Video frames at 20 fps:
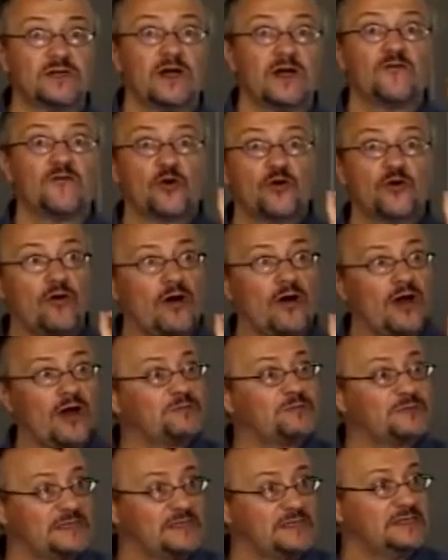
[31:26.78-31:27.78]
our crop
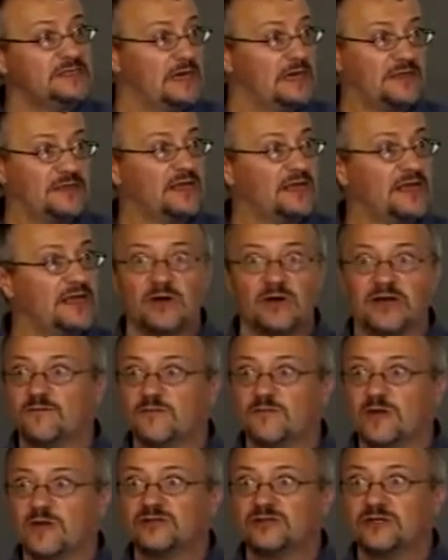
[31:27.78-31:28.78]
seeds, and I think I might have
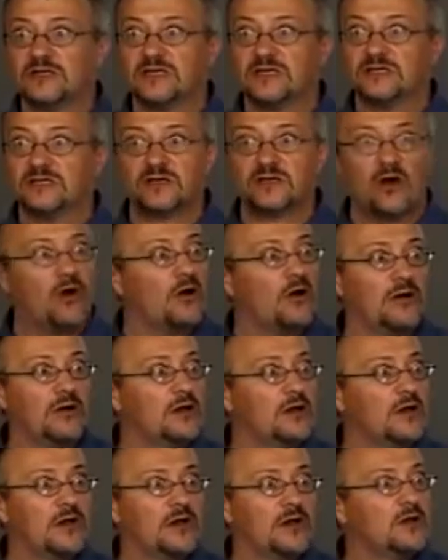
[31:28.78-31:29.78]
mentioned this, are
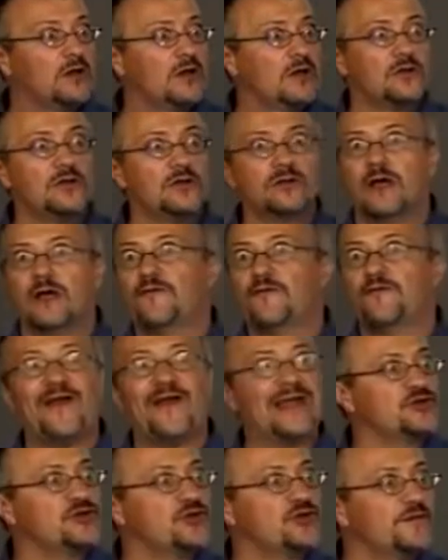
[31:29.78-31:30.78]
a
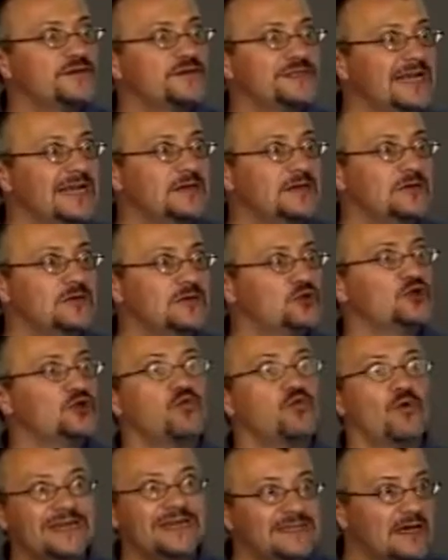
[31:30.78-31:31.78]
factor of 10 or
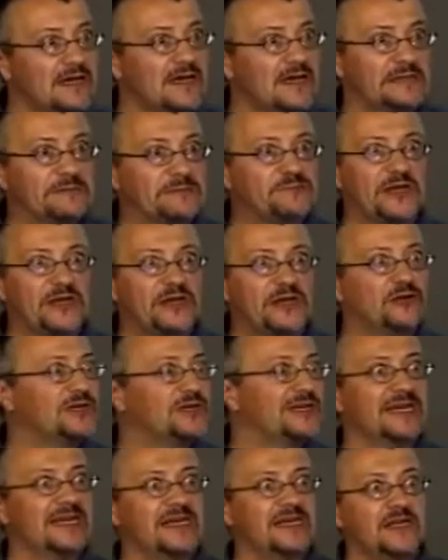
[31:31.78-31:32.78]
20 times bigger
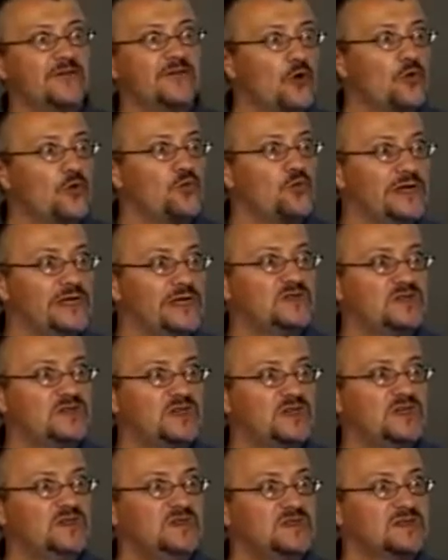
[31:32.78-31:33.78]
than any of our weed
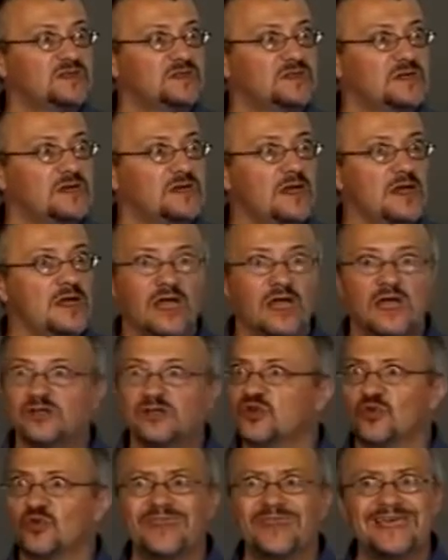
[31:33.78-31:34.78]
seeds. And
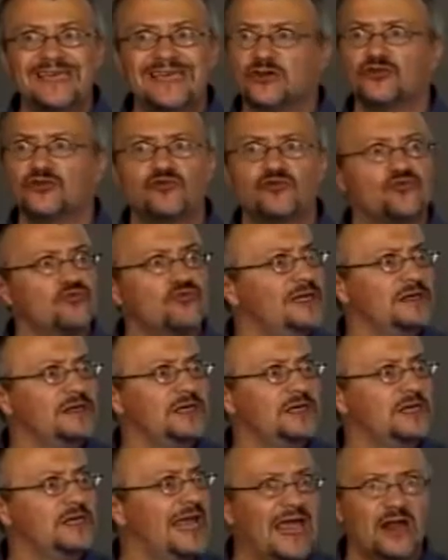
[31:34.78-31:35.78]
so they could
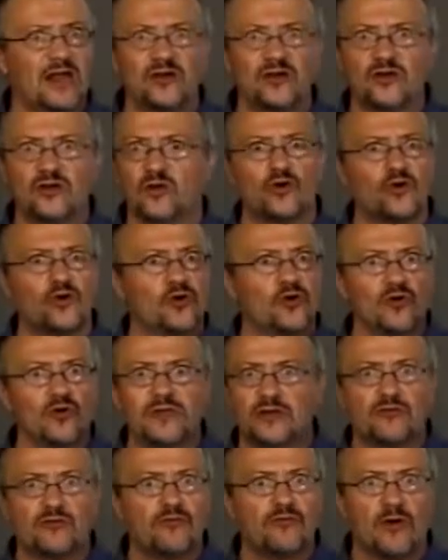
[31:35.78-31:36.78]
really handle early
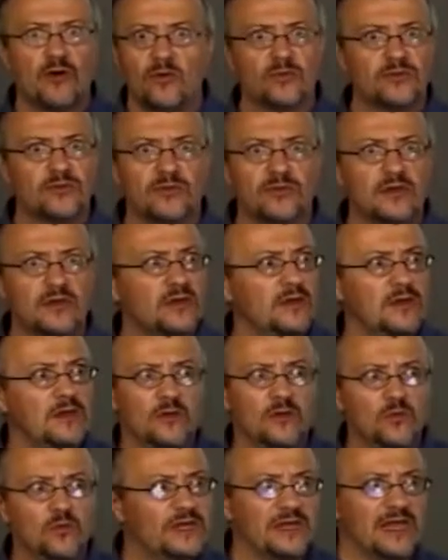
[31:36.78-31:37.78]
growth.
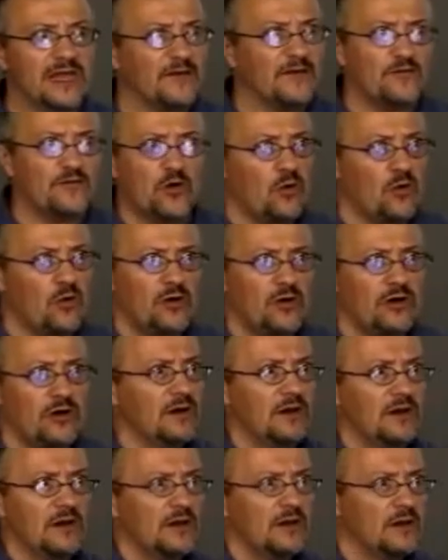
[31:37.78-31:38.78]
We can have corn,
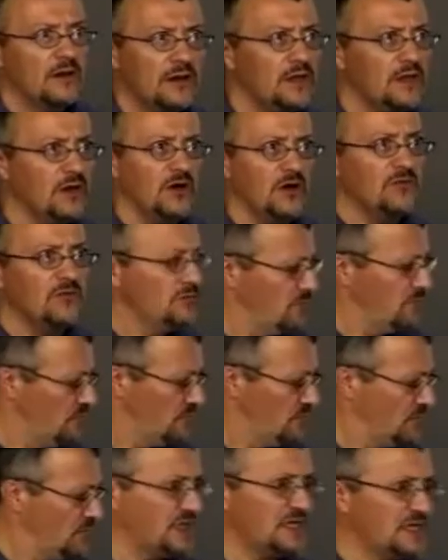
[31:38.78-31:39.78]
you know,
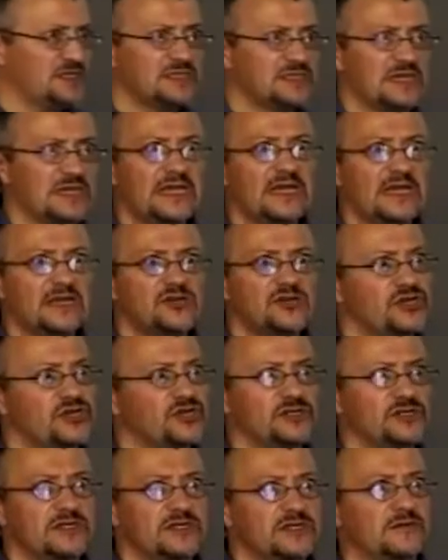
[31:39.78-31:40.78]
six to eight
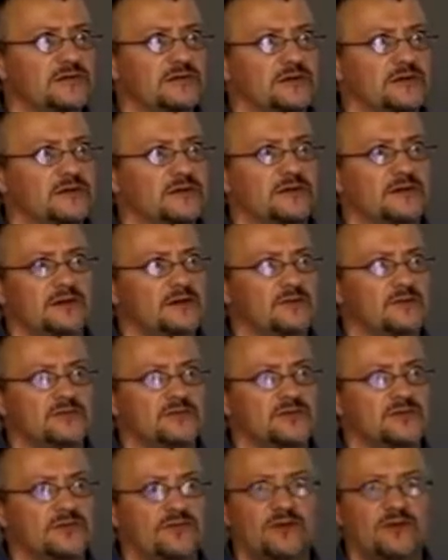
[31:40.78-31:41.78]
inches, you know, at the, you know,
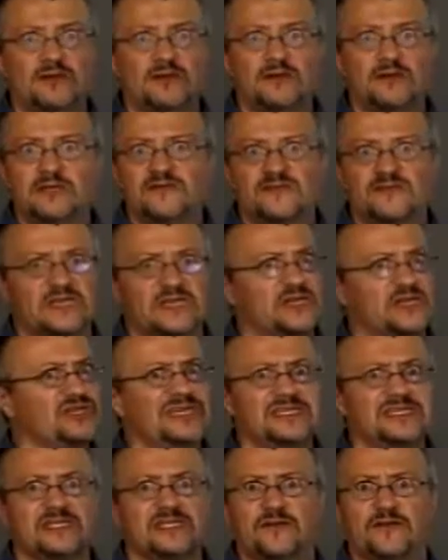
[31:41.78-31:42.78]
two, three leaf stage,
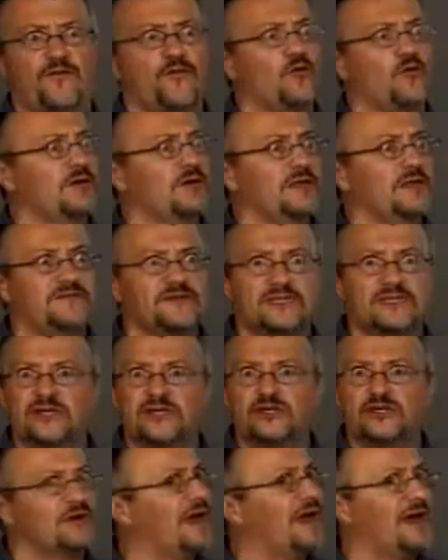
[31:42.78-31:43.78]
easily four leaf stage
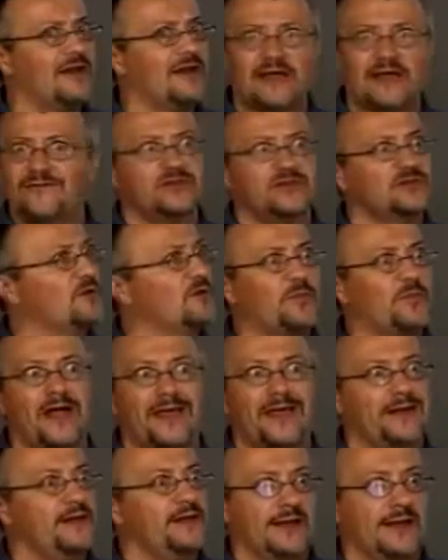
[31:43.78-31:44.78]
without having to apply
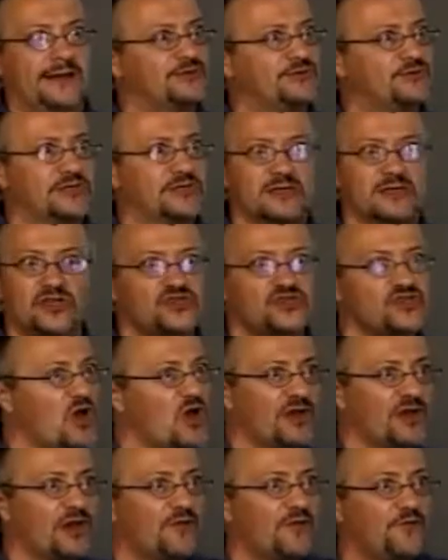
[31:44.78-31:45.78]
any nitrogen. It's got
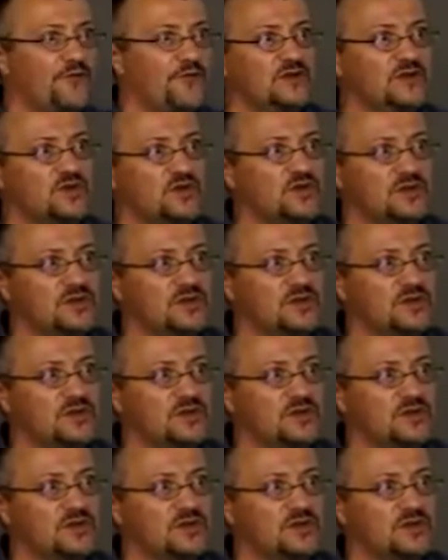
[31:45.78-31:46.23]
enough in its